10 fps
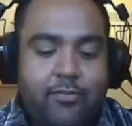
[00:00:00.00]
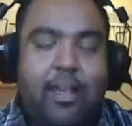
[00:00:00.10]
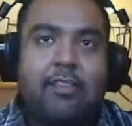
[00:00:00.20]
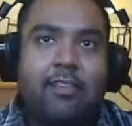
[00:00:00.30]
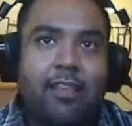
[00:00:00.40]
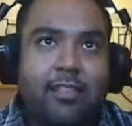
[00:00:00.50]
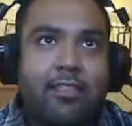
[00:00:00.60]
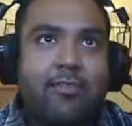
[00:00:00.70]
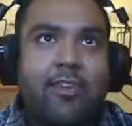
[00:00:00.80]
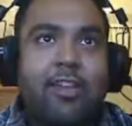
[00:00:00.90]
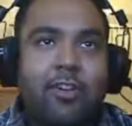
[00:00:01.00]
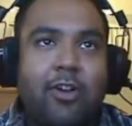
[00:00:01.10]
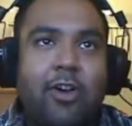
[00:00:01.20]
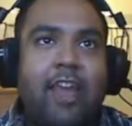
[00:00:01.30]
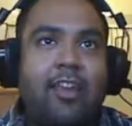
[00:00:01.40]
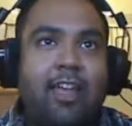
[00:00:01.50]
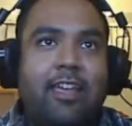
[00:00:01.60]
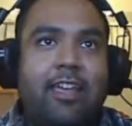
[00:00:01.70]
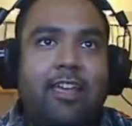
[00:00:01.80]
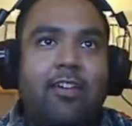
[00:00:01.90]
like this video, go ahead and
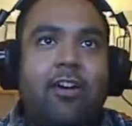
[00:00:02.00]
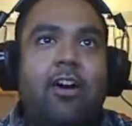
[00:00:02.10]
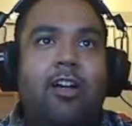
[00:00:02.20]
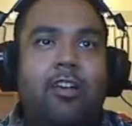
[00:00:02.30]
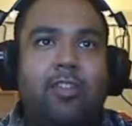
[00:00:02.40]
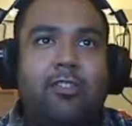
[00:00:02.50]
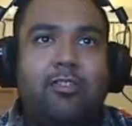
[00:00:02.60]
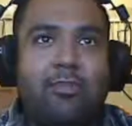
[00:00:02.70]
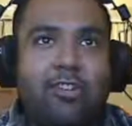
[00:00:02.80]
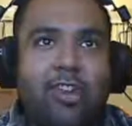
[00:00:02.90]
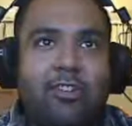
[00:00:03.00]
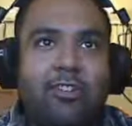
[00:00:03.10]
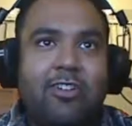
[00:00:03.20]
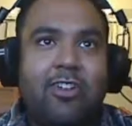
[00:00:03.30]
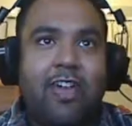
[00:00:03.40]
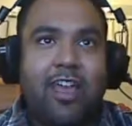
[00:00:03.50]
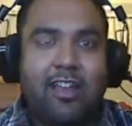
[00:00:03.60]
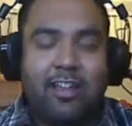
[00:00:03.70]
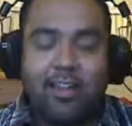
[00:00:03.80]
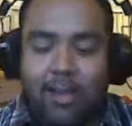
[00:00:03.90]
like it on the YouTube channel. Go ahead
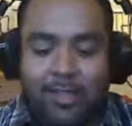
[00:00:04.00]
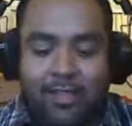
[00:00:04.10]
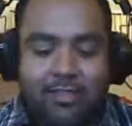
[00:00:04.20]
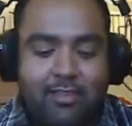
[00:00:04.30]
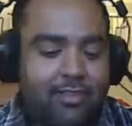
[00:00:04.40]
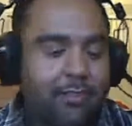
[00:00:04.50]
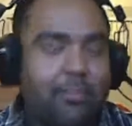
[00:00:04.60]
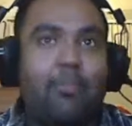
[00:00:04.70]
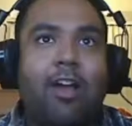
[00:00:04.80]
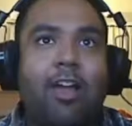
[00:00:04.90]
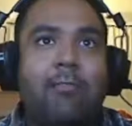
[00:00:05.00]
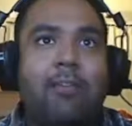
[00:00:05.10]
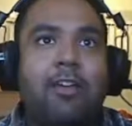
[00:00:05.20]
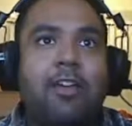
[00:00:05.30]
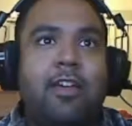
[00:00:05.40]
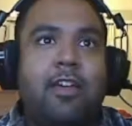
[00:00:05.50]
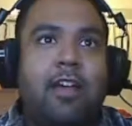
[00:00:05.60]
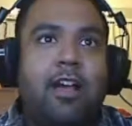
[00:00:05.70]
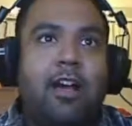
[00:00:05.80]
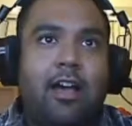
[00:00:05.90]
and comment, subscribe.
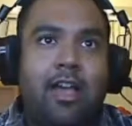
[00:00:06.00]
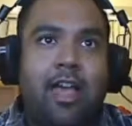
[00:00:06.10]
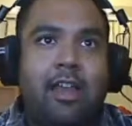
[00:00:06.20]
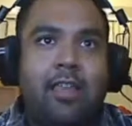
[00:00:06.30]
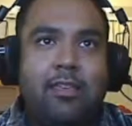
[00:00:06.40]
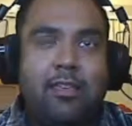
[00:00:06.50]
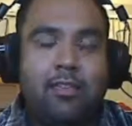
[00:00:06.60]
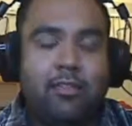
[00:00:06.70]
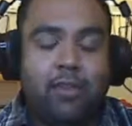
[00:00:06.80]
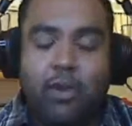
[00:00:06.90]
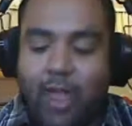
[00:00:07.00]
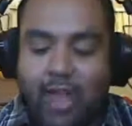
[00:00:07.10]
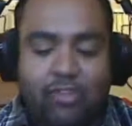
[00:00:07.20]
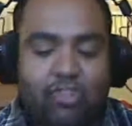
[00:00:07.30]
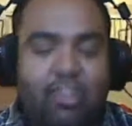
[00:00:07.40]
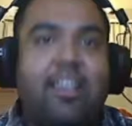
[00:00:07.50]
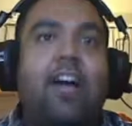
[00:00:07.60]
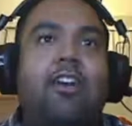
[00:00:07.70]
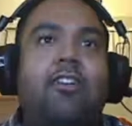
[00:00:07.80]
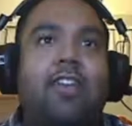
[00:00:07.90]
Go ahead and check
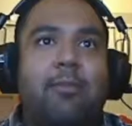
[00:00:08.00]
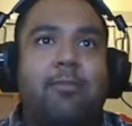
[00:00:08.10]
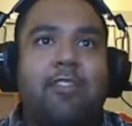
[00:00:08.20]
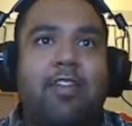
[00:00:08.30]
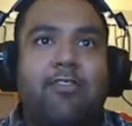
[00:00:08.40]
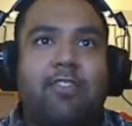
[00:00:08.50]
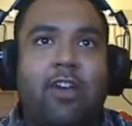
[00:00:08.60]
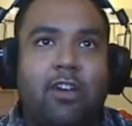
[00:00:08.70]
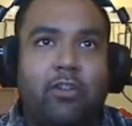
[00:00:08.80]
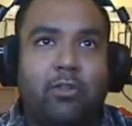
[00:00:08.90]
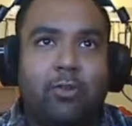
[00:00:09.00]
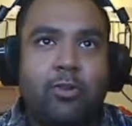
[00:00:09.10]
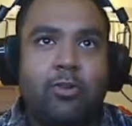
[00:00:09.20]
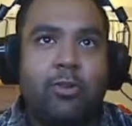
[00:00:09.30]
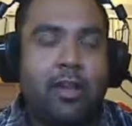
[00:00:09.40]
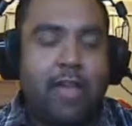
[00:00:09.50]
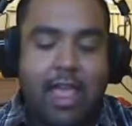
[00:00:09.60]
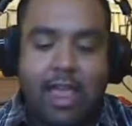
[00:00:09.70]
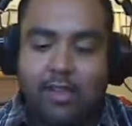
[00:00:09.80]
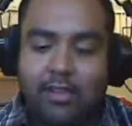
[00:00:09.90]
out gamerslife.guru
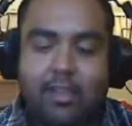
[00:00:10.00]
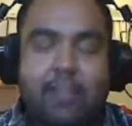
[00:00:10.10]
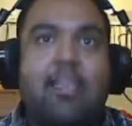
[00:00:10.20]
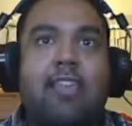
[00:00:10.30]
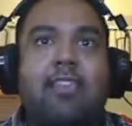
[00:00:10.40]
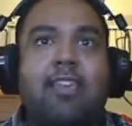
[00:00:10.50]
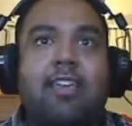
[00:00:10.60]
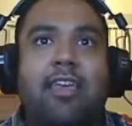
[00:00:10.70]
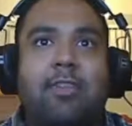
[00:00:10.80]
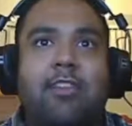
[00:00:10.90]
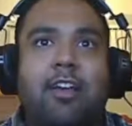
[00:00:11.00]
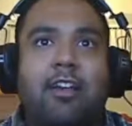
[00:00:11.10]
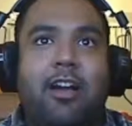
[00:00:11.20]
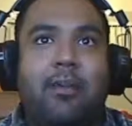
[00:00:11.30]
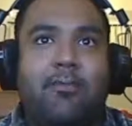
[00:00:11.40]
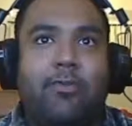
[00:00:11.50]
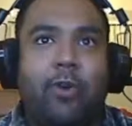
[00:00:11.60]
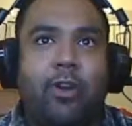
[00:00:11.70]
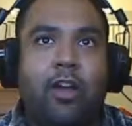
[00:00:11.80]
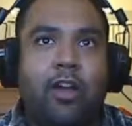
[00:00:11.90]
and 10centgaming.com
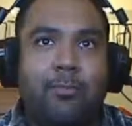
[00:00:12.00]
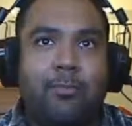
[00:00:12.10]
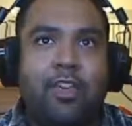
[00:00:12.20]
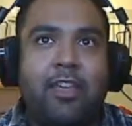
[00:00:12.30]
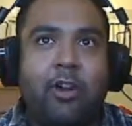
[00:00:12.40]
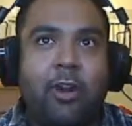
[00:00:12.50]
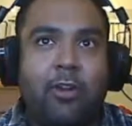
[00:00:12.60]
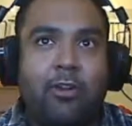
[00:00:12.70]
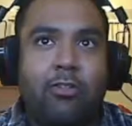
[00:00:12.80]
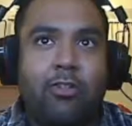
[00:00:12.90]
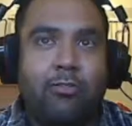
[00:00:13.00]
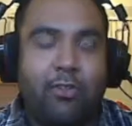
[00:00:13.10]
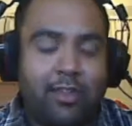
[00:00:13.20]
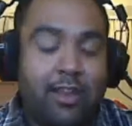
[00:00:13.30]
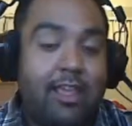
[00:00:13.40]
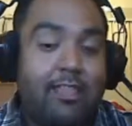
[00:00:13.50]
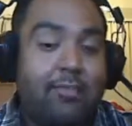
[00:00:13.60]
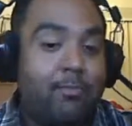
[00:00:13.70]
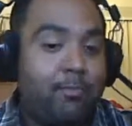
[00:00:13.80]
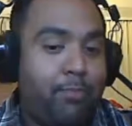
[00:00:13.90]
for accompanying articles for today's
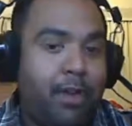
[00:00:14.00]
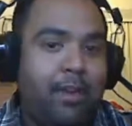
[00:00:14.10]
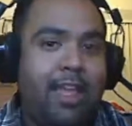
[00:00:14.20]
podcast